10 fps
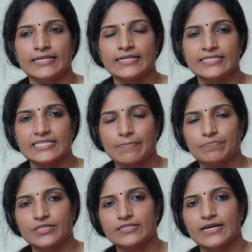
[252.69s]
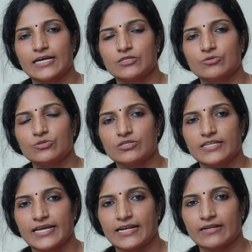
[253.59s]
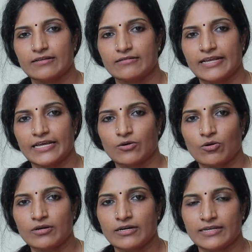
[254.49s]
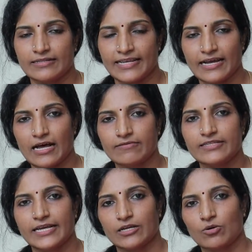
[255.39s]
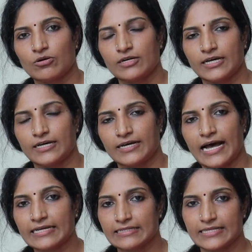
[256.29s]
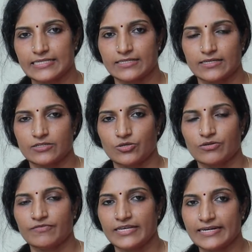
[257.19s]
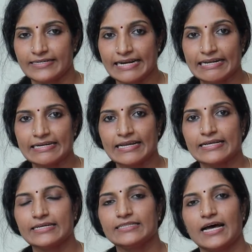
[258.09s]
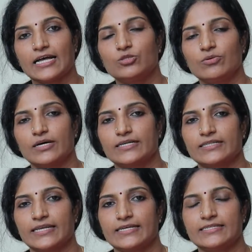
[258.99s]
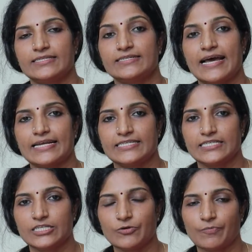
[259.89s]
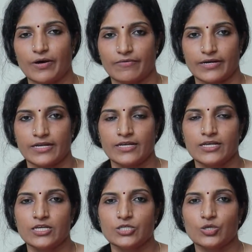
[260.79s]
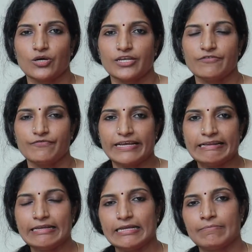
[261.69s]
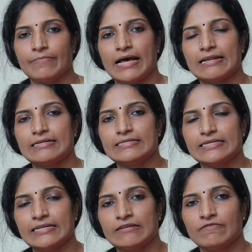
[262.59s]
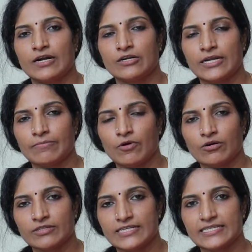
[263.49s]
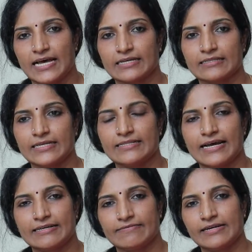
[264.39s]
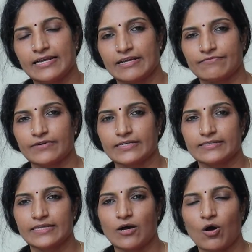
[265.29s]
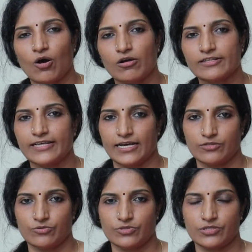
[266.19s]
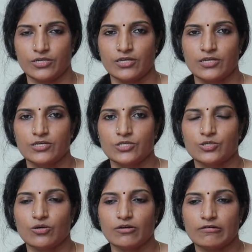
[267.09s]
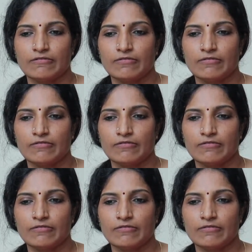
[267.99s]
in Sapta Dhadus, they have their own Agnis. So we are telling like Dhatu Agni, it's a digestive power. So if any imbalance in one among these Agni, that will affect the whole Dhadus. So